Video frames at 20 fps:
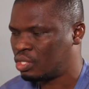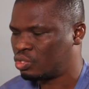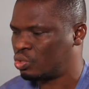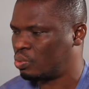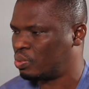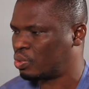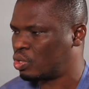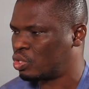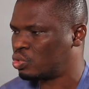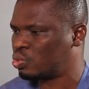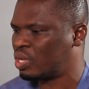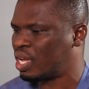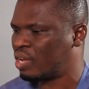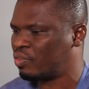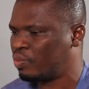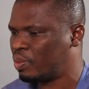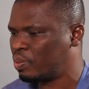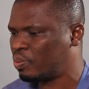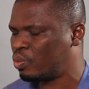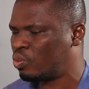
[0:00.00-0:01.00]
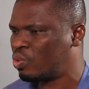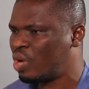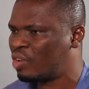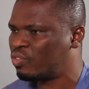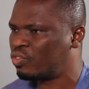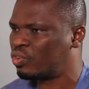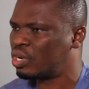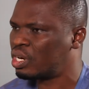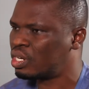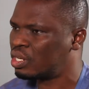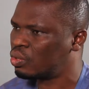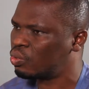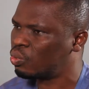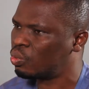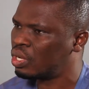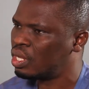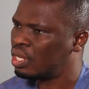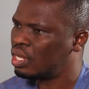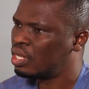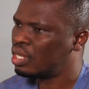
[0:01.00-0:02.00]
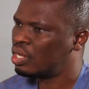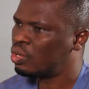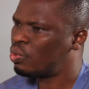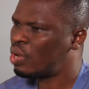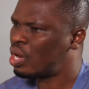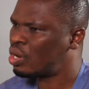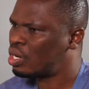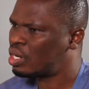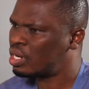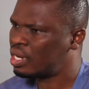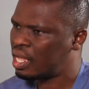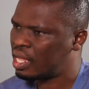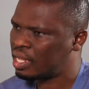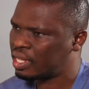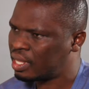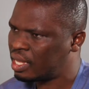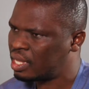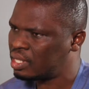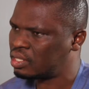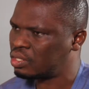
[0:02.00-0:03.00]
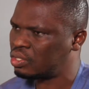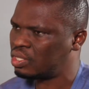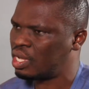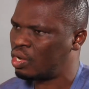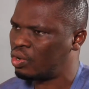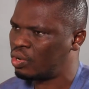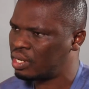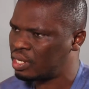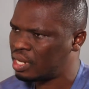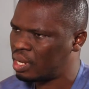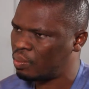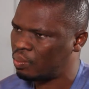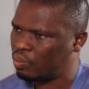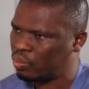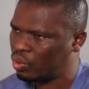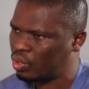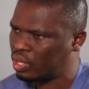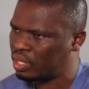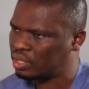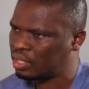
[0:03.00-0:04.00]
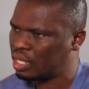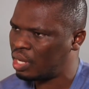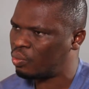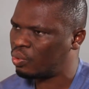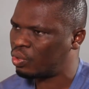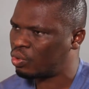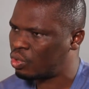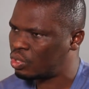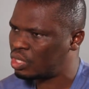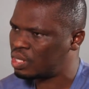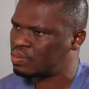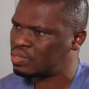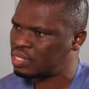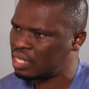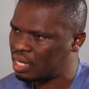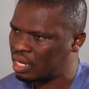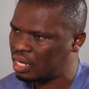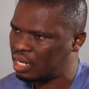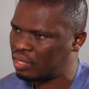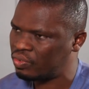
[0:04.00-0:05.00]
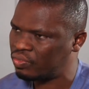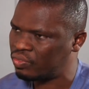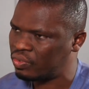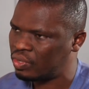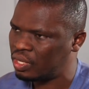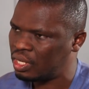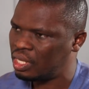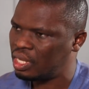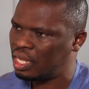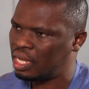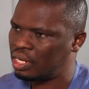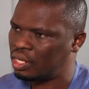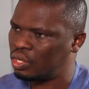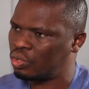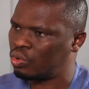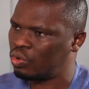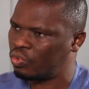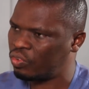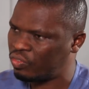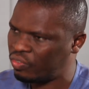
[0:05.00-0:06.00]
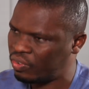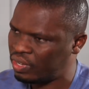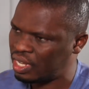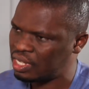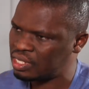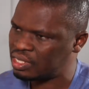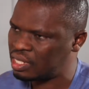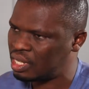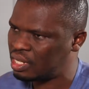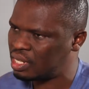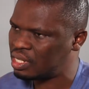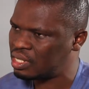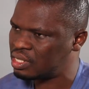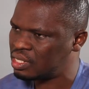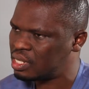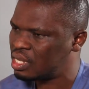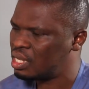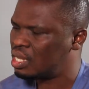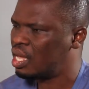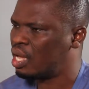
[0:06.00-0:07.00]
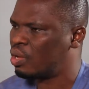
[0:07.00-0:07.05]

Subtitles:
So because we have people who are already engaged, they are already employed, and we call them study leave, and they go for further studies.